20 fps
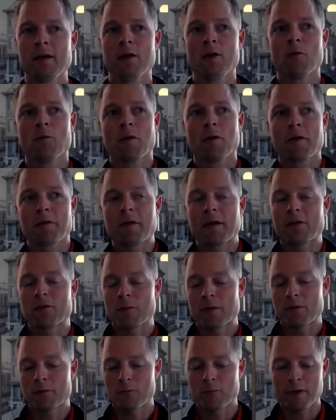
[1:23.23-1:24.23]
One of the things
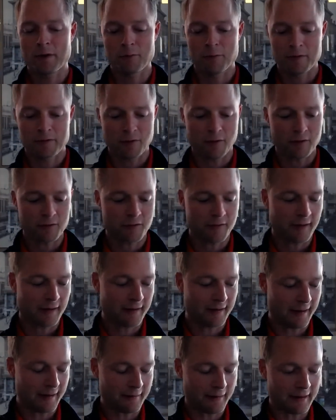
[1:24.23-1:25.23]
we talked
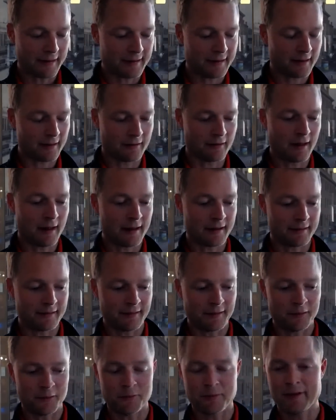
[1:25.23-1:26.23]
to, I get a lot,
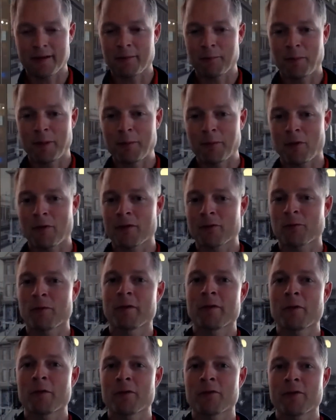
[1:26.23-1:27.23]
you know, people always want
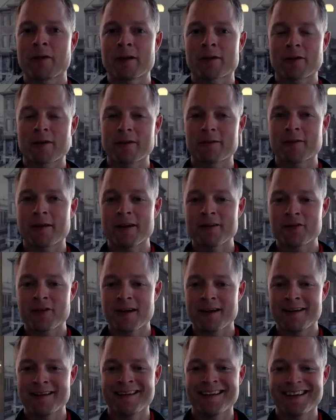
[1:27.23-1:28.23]
to know the secret, right,
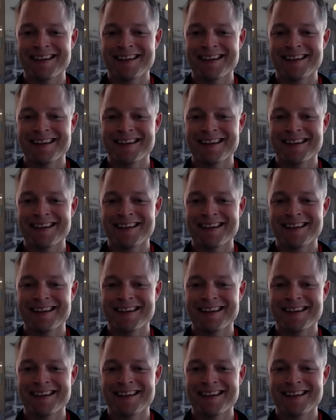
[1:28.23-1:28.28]
Jay?